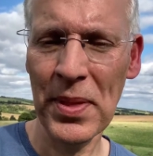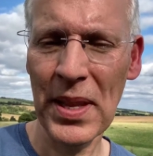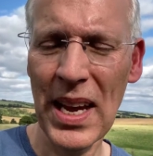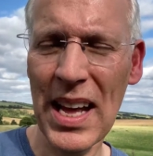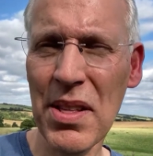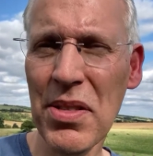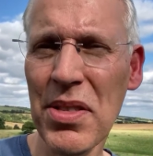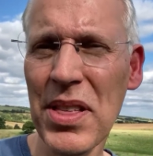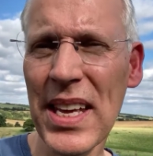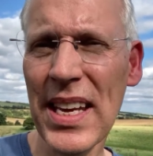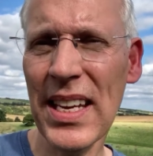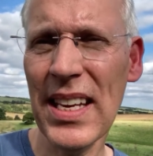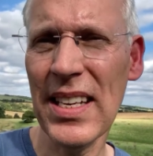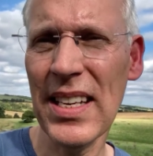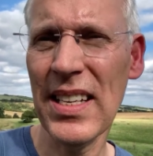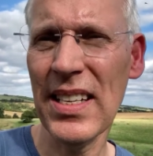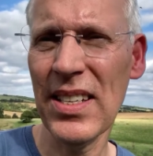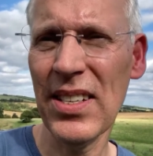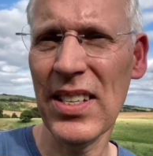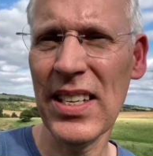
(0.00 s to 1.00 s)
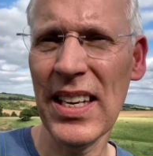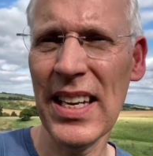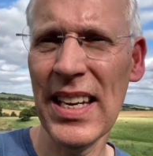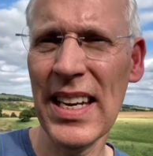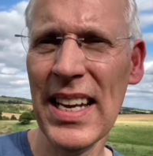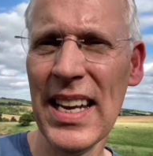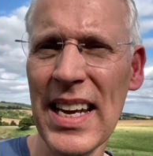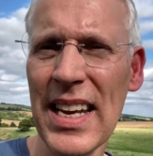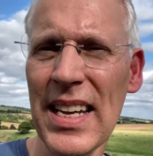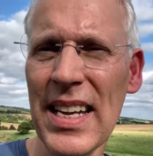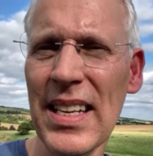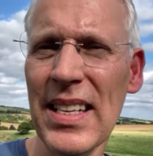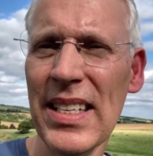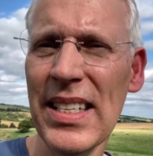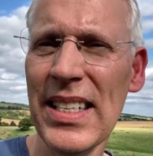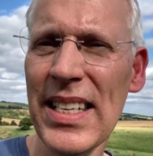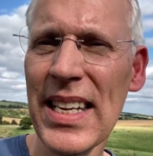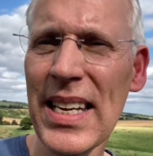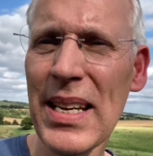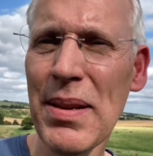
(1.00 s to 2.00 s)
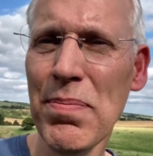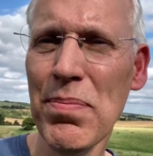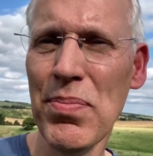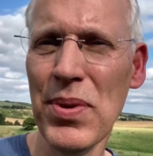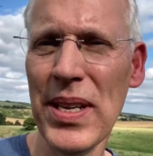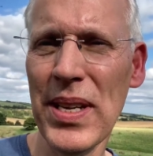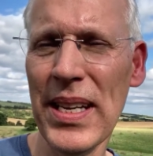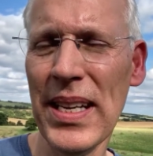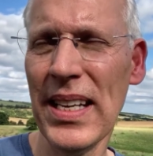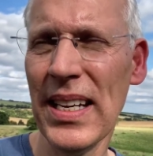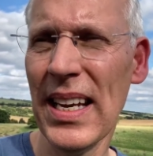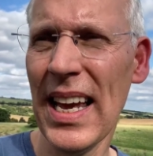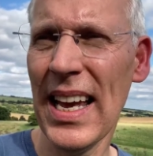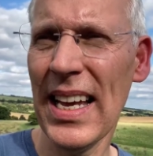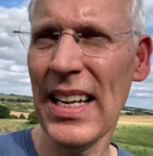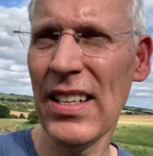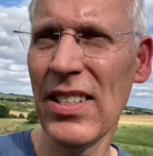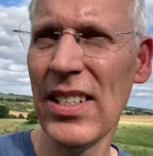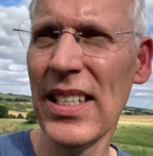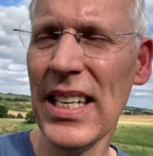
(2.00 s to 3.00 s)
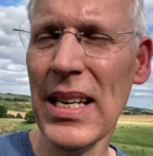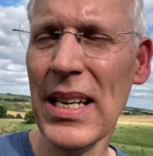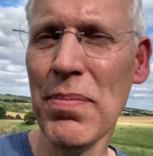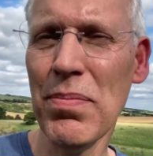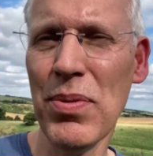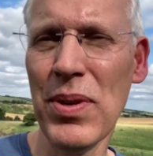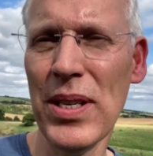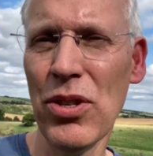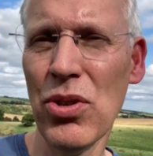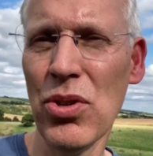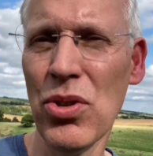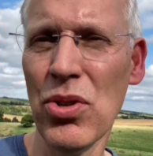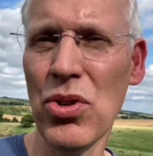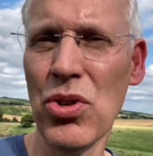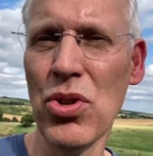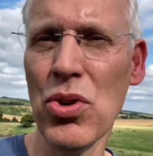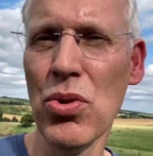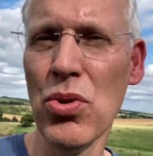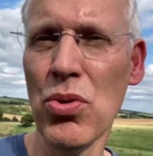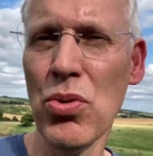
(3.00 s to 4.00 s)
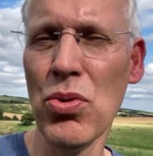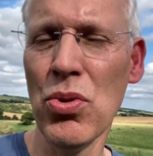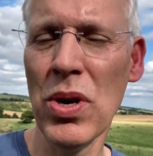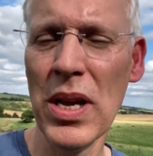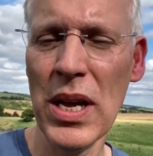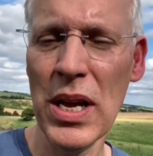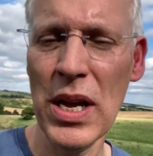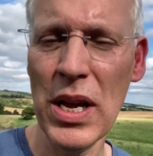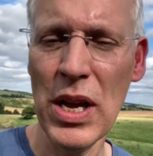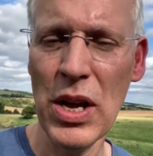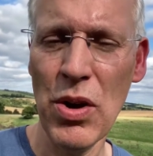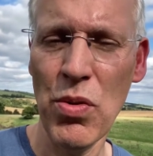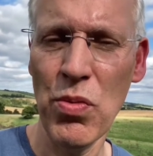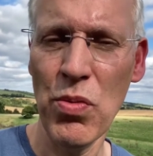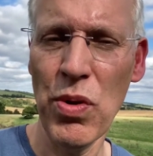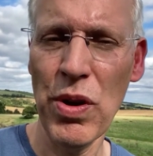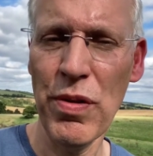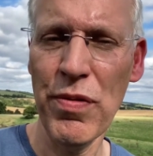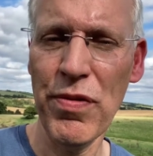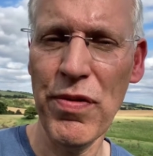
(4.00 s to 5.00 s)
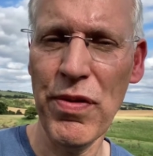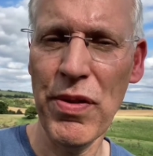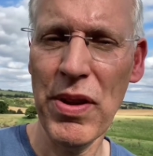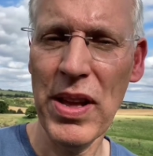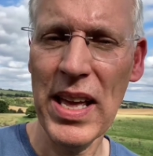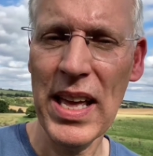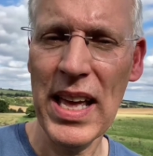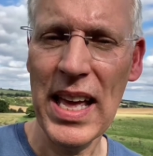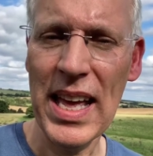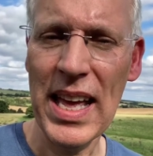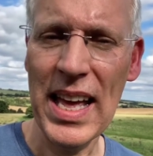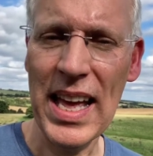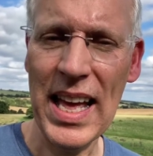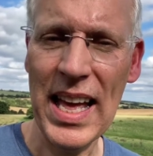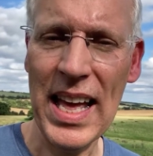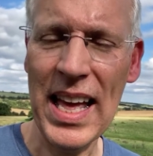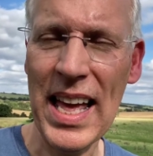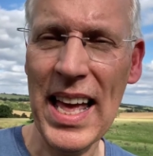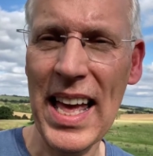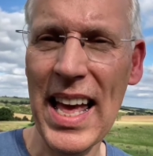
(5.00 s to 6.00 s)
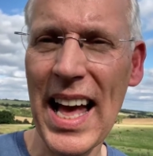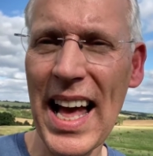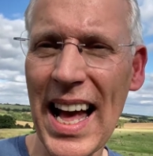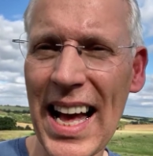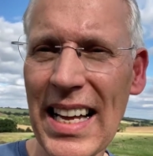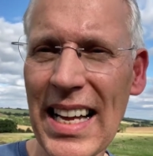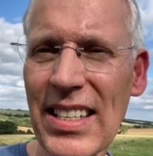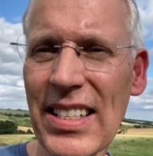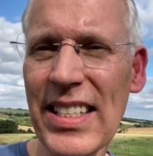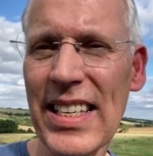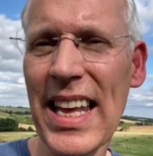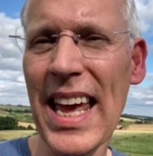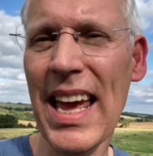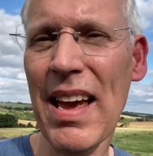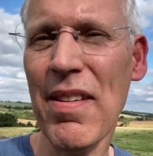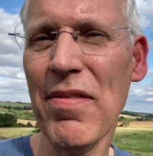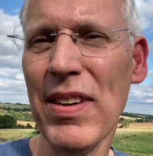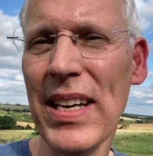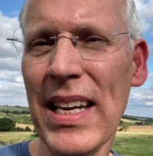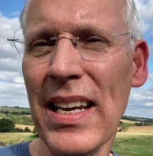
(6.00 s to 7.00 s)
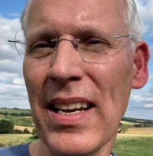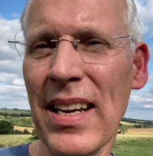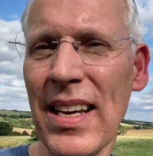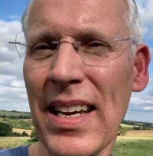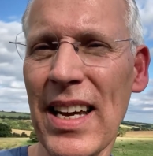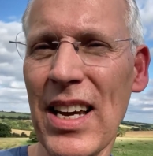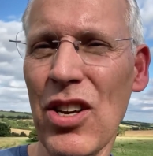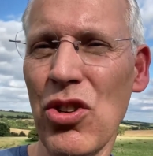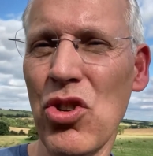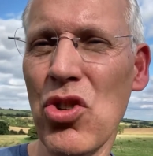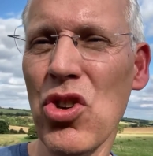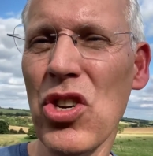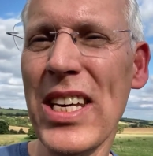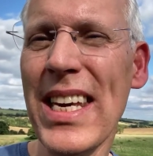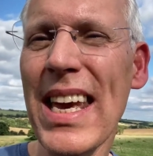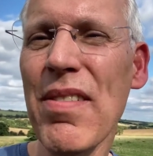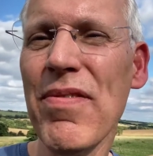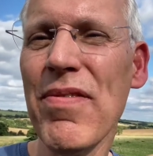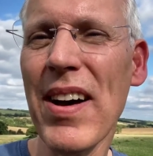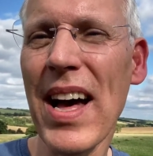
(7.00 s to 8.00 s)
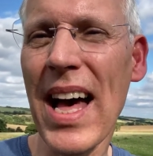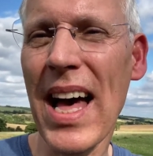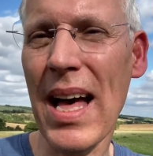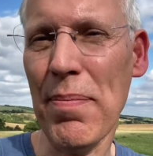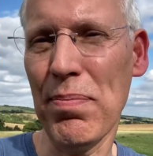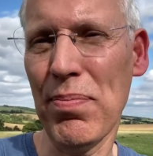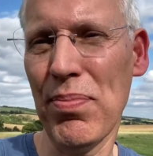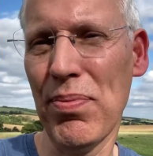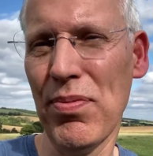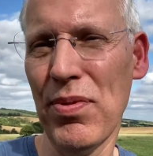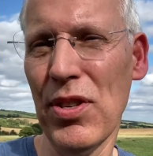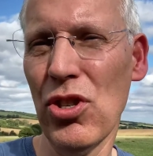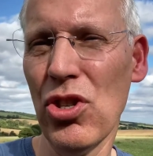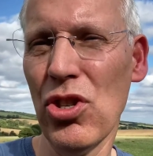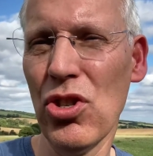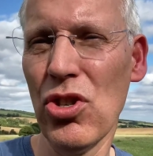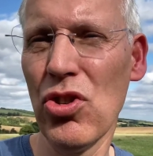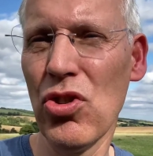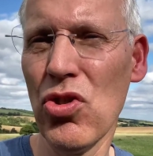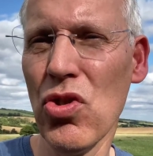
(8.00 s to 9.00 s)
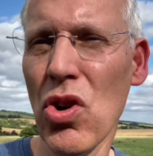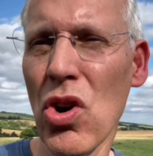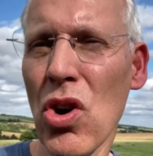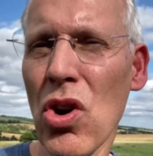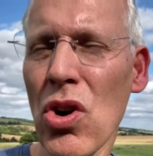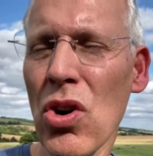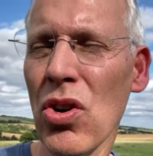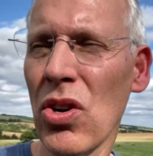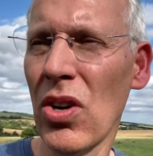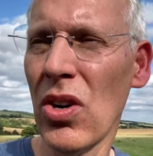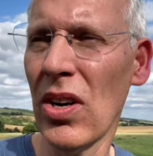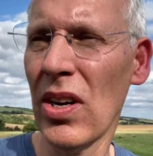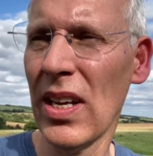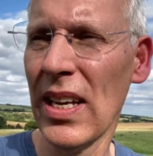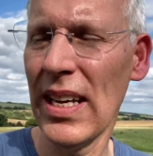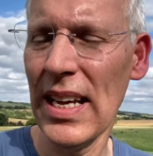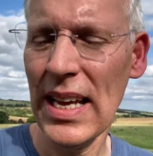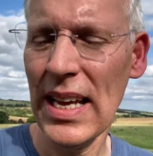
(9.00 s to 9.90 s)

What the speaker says: I think it is deeply to do with us having to give up the strong